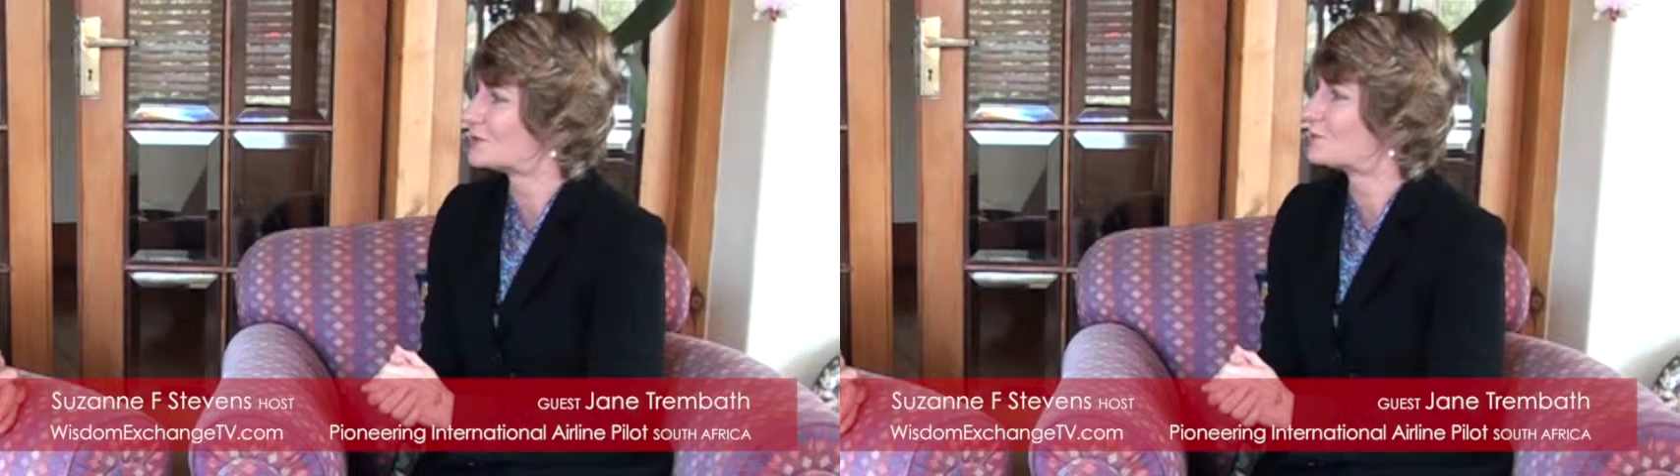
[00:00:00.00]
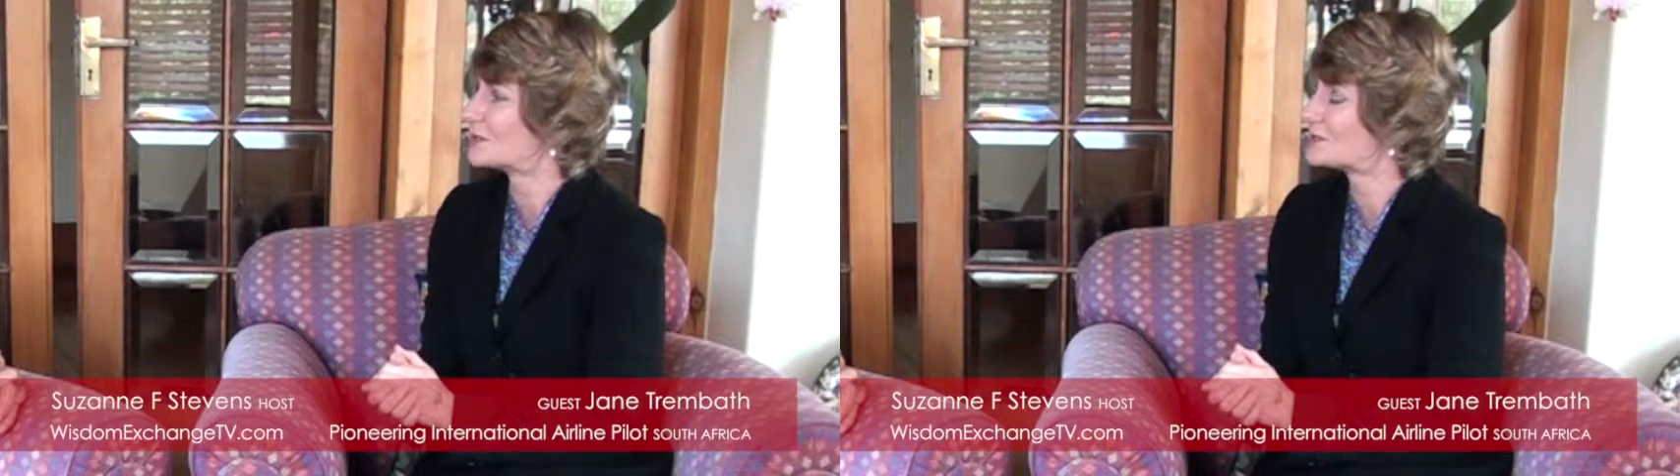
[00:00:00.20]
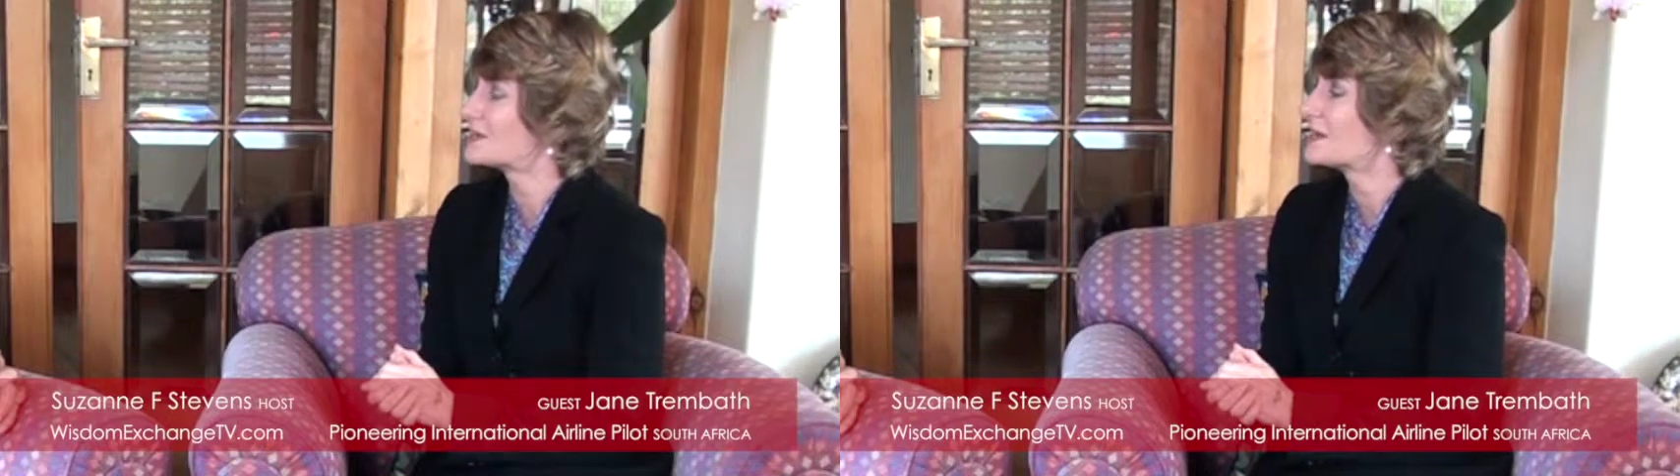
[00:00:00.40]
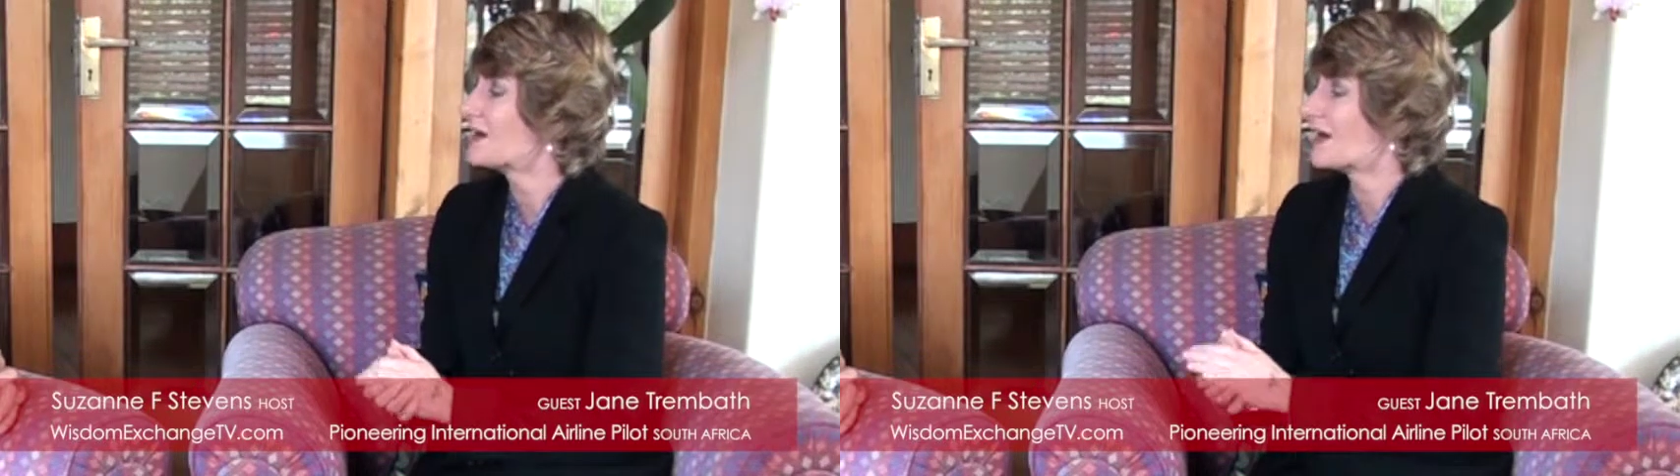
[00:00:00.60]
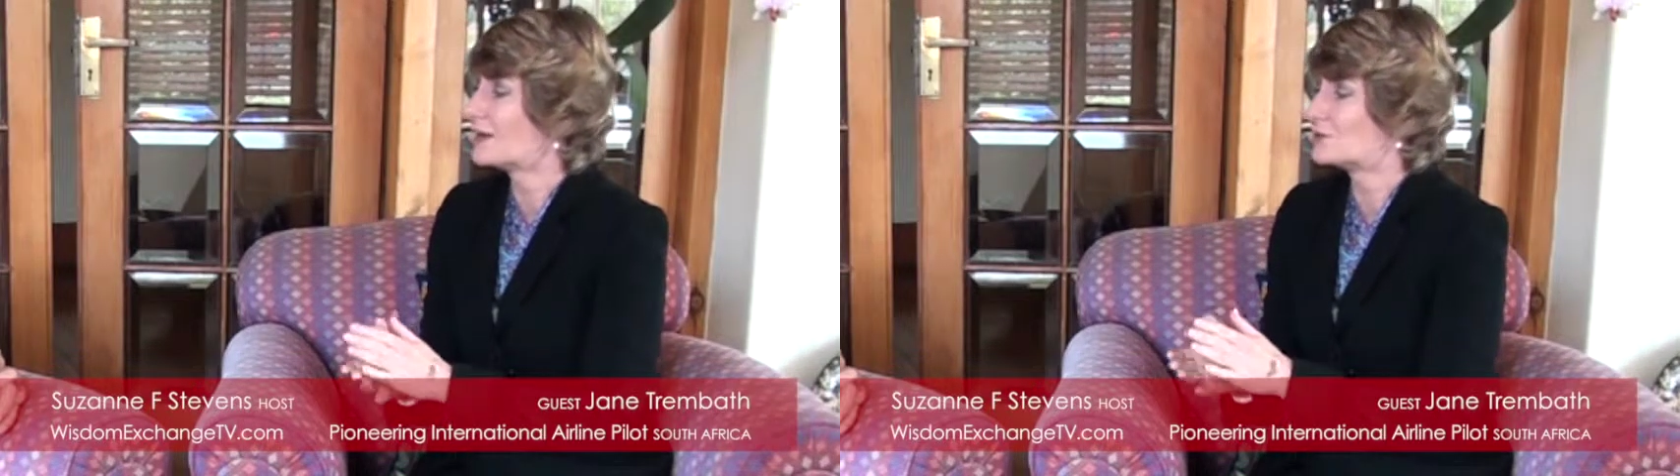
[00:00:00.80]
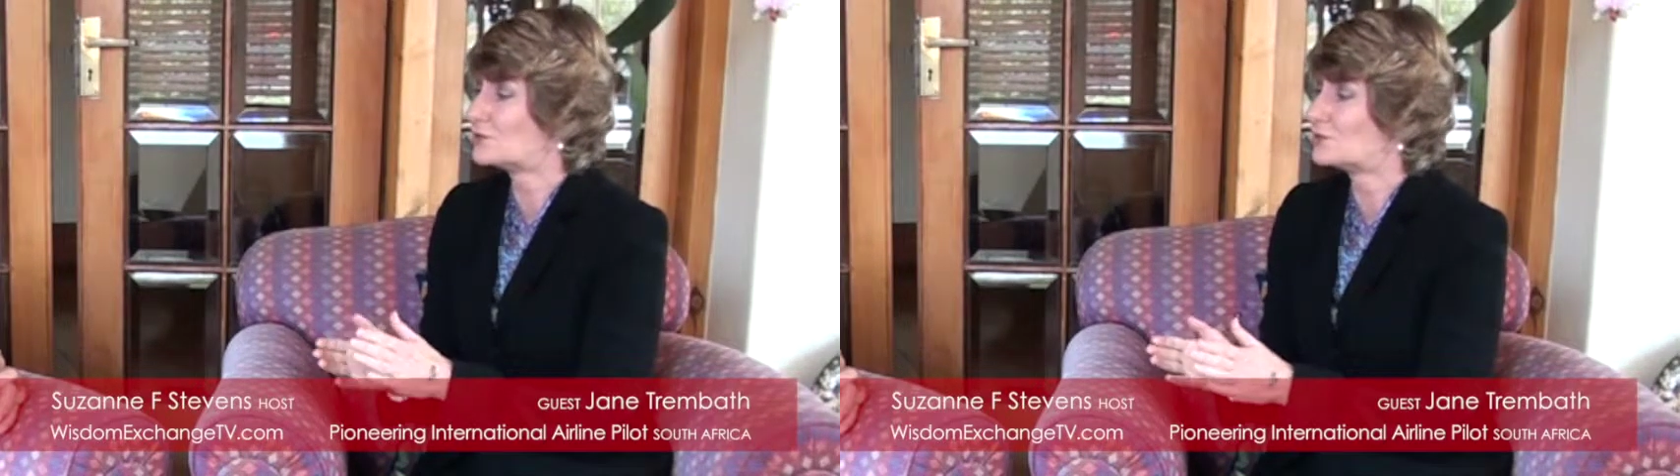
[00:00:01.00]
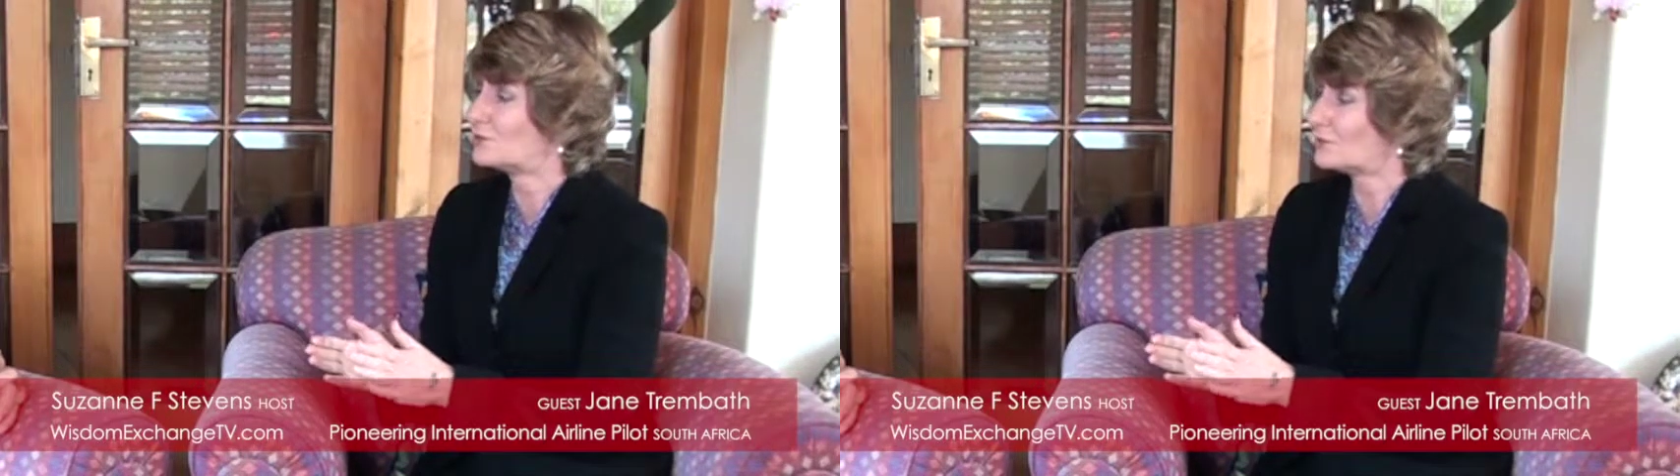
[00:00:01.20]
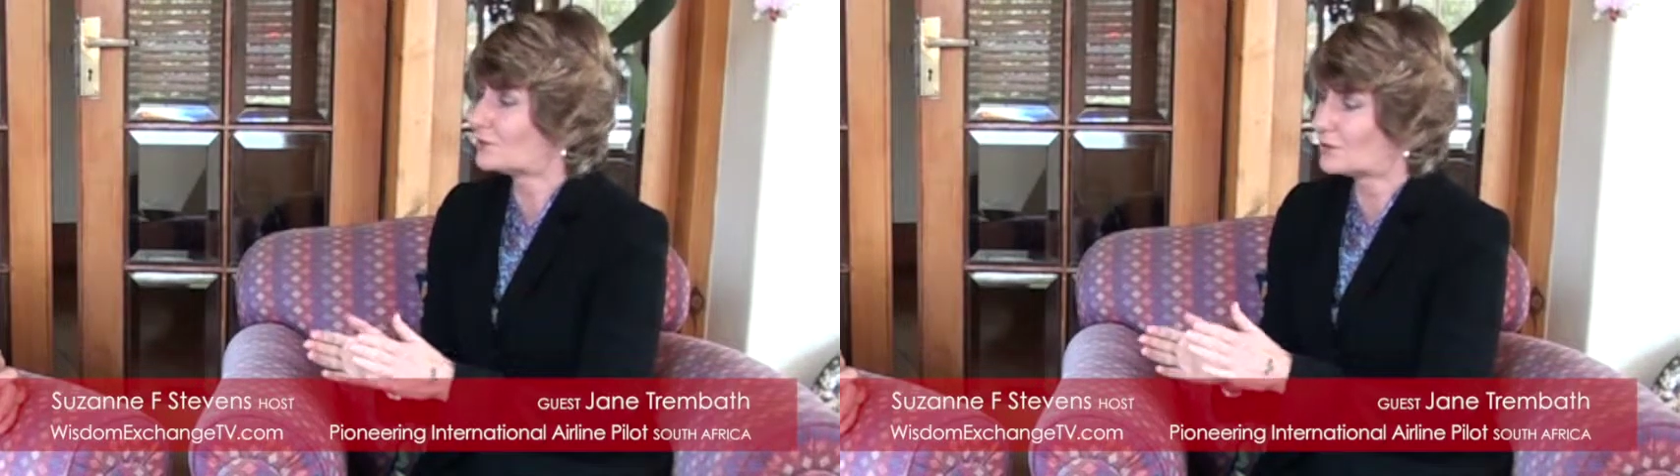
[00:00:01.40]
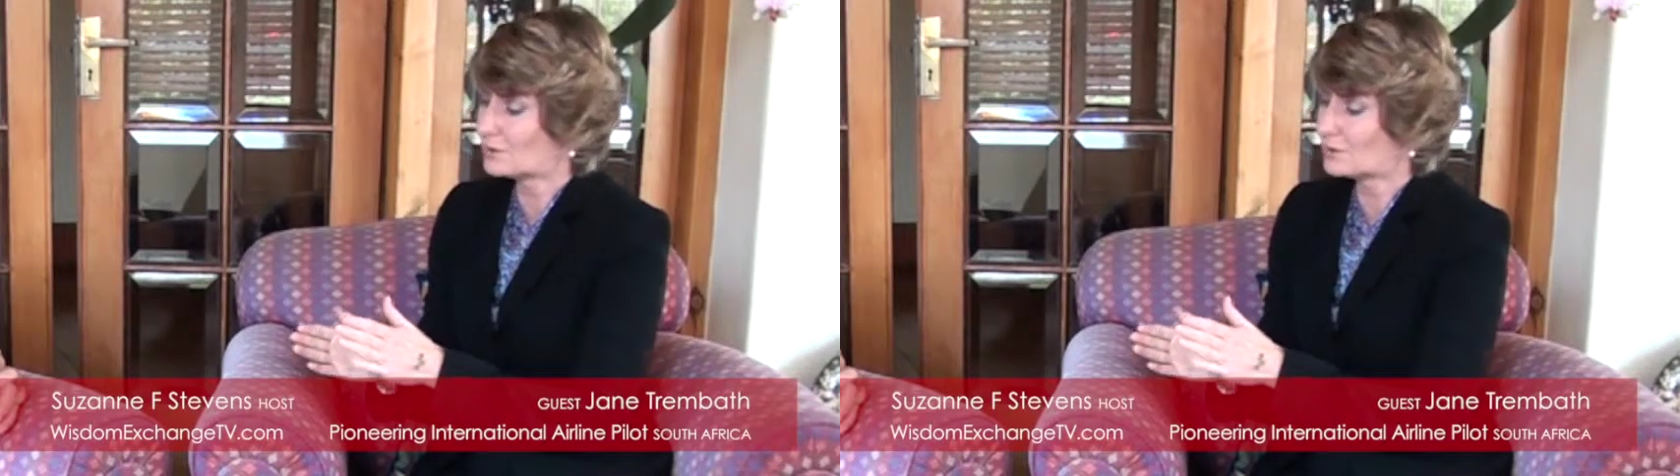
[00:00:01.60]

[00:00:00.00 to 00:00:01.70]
you. But I do,